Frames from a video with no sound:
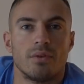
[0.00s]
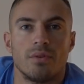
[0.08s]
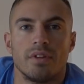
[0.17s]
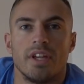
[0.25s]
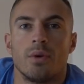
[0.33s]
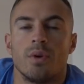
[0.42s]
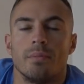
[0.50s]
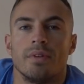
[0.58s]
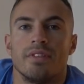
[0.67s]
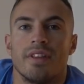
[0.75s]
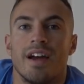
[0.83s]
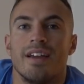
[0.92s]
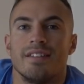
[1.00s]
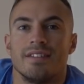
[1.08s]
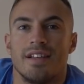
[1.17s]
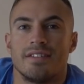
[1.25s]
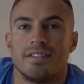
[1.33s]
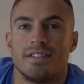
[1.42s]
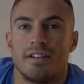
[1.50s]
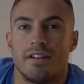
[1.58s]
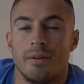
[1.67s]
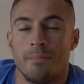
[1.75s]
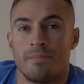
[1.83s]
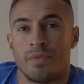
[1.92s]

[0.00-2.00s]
all the equipment that is necessary.